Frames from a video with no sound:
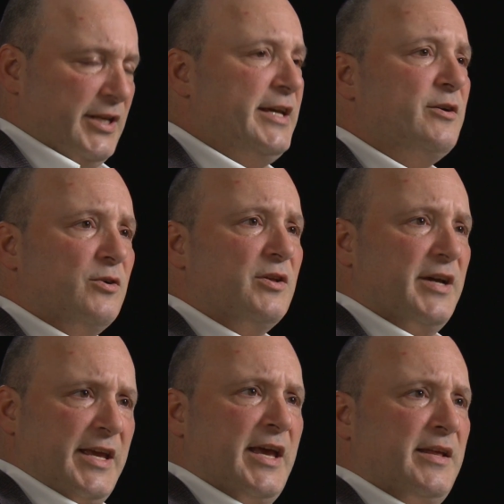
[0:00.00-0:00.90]
legal,
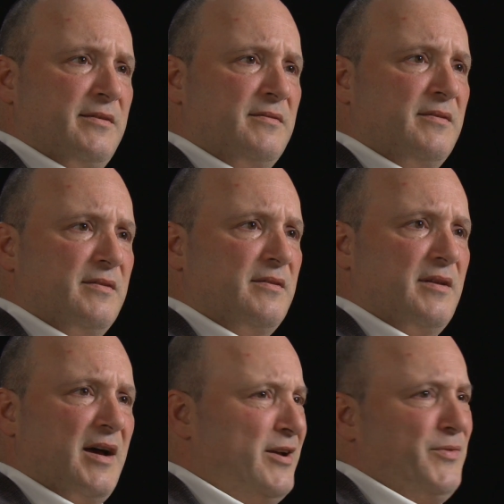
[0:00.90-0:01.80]
again,
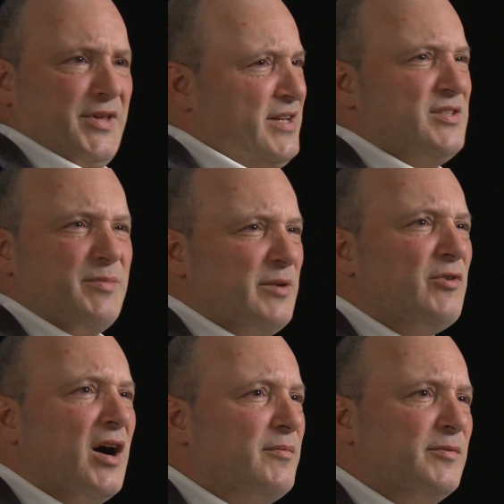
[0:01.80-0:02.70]
I don't think it's a big
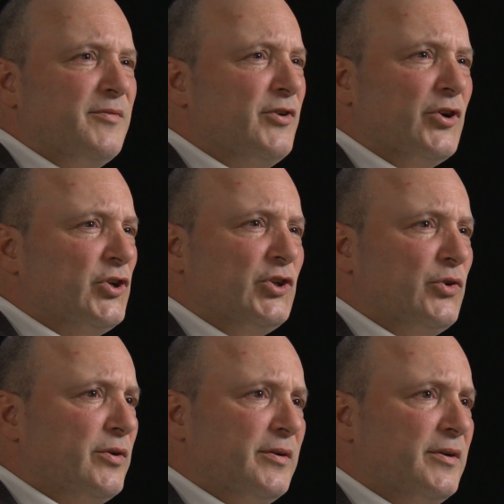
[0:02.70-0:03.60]
problem if you're a good
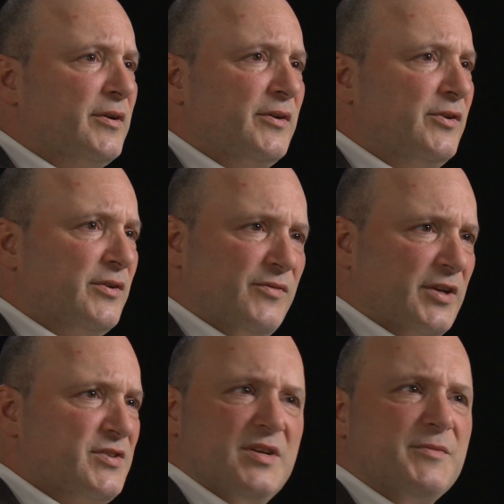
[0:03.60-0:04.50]
lawyer. You can
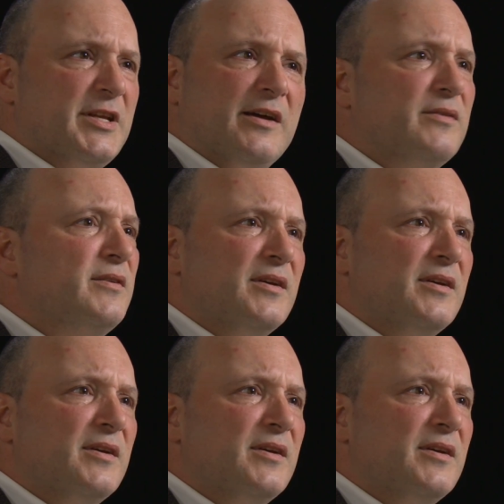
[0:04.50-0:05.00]
figure something out.